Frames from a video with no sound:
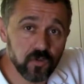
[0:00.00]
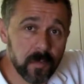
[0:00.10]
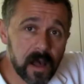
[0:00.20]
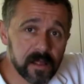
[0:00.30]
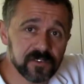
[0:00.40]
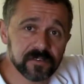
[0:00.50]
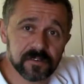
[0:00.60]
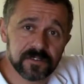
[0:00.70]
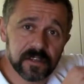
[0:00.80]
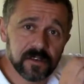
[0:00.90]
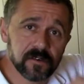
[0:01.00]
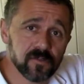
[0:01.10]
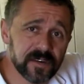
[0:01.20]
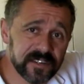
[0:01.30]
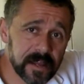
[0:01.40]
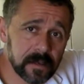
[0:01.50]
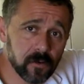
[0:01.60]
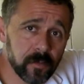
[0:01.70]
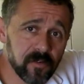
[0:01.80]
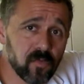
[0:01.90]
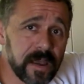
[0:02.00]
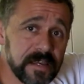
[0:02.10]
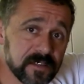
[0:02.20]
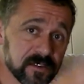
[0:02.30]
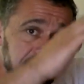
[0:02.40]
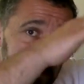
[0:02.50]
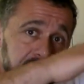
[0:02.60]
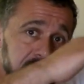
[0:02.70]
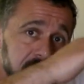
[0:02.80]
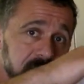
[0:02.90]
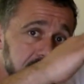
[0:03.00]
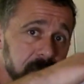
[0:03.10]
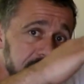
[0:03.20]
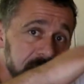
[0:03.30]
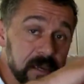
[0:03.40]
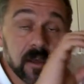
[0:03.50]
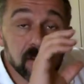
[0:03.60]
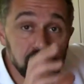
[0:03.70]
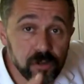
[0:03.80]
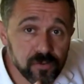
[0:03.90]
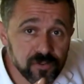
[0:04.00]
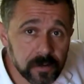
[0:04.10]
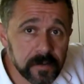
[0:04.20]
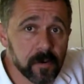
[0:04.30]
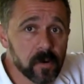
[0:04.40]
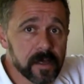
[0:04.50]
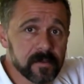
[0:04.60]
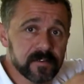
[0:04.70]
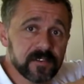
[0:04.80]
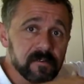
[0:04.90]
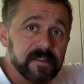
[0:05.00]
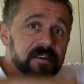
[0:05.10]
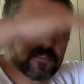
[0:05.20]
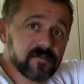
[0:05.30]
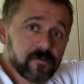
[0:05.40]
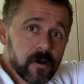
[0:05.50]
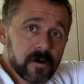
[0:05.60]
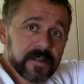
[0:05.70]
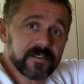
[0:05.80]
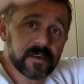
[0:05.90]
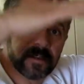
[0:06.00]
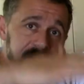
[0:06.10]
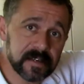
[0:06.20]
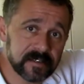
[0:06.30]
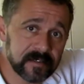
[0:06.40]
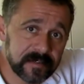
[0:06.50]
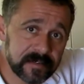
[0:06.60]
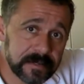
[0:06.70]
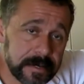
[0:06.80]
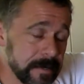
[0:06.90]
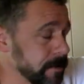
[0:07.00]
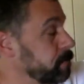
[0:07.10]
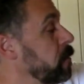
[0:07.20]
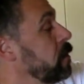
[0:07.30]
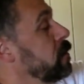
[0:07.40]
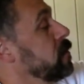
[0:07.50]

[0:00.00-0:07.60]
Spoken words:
too much, because then you can always add a little bit of weight to it to make it neutrally buoyant, so it doesn't rise and it doesn't sink.